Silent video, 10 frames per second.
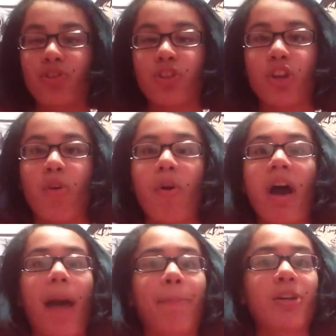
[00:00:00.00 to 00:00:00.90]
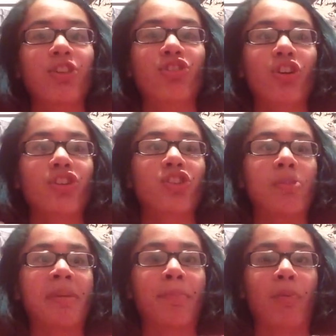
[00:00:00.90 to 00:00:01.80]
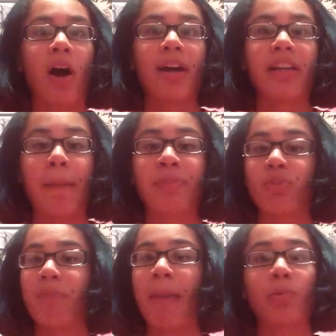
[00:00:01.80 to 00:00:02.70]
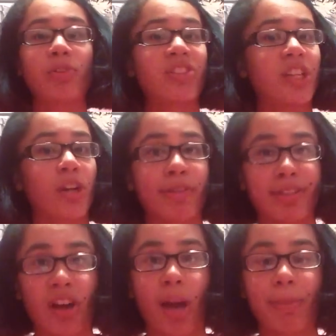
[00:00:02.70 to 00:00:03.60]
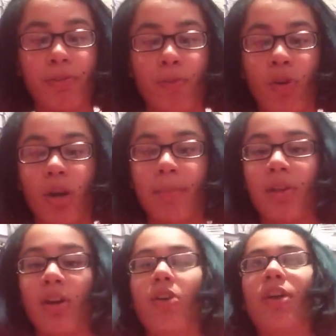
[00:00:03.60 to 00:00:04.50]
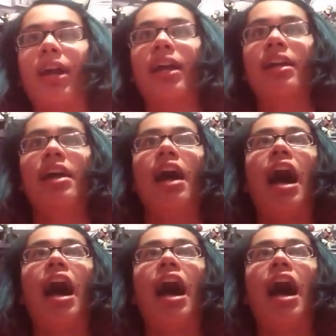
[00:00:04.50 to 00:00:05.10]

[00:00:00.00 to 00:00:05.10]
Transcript: So, you know, I'm pretty sure it's going to be brought up. So maybe we'll see her in zombie form, okay?